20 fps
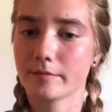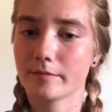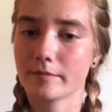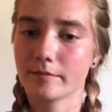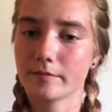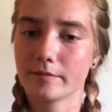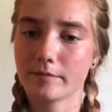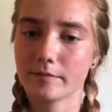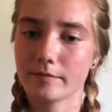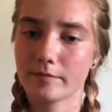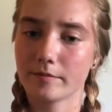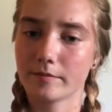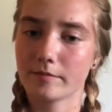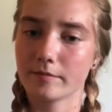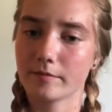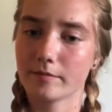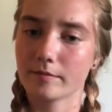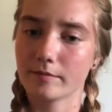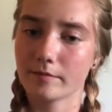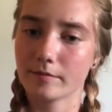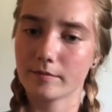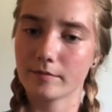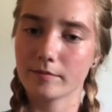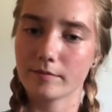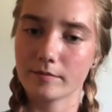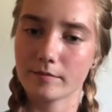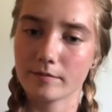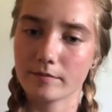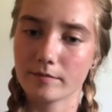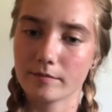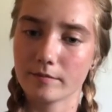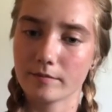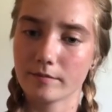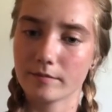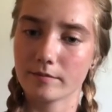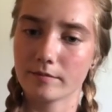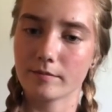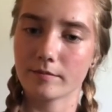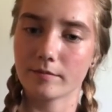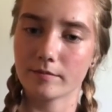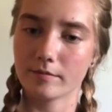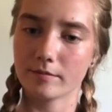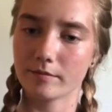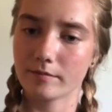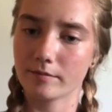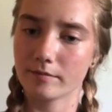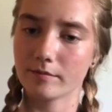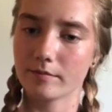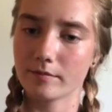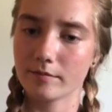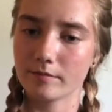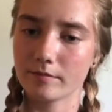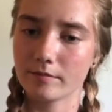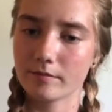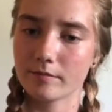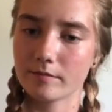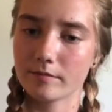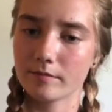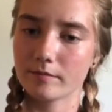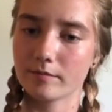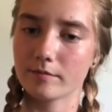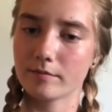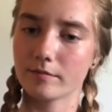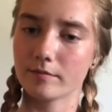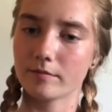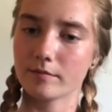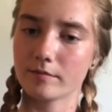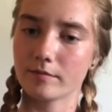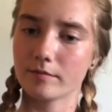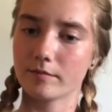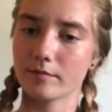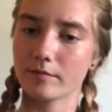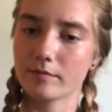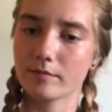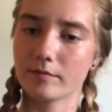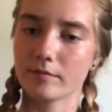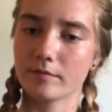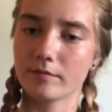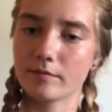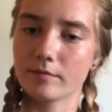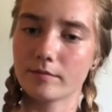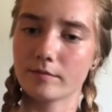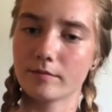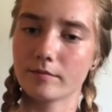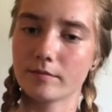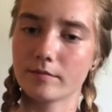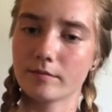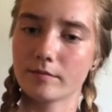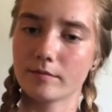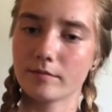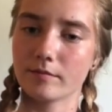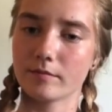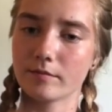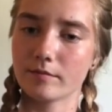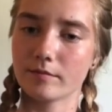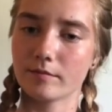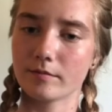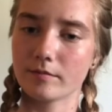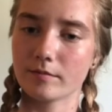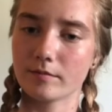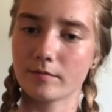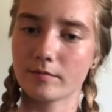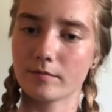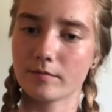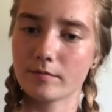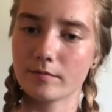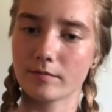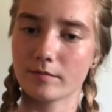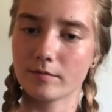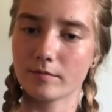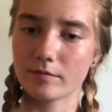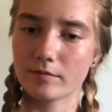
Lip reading: Nothing is said.